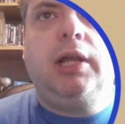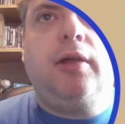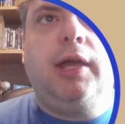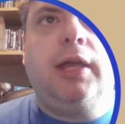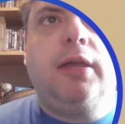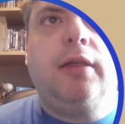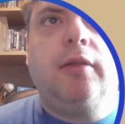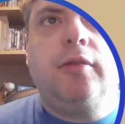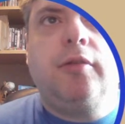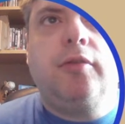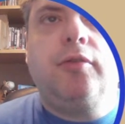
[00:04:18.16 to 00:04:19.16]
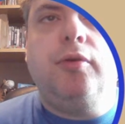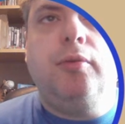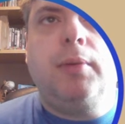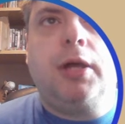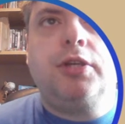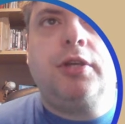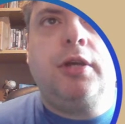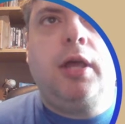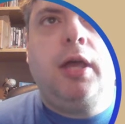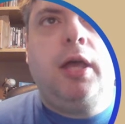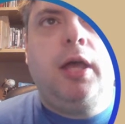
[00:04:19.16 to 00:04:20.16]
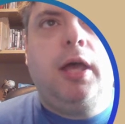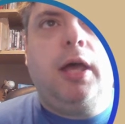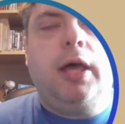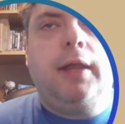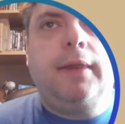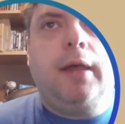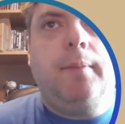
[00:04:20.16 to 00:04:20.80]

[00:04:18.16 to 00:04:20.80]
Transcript: like too much, and